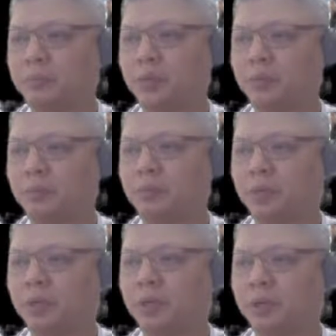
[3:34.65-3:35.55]
black
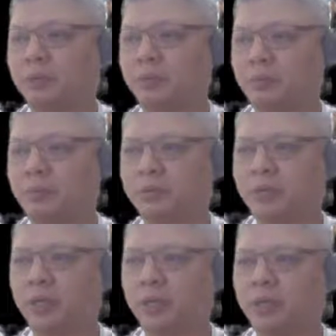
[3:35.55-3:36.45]
would now
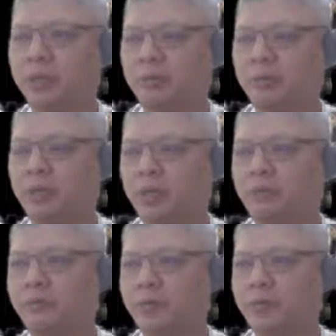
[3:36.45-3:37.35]
target the red
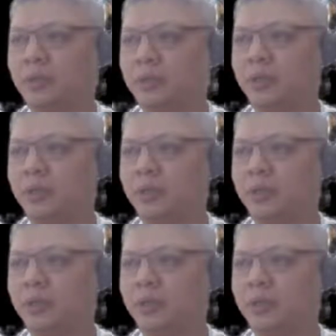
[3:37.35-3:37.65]
elephant,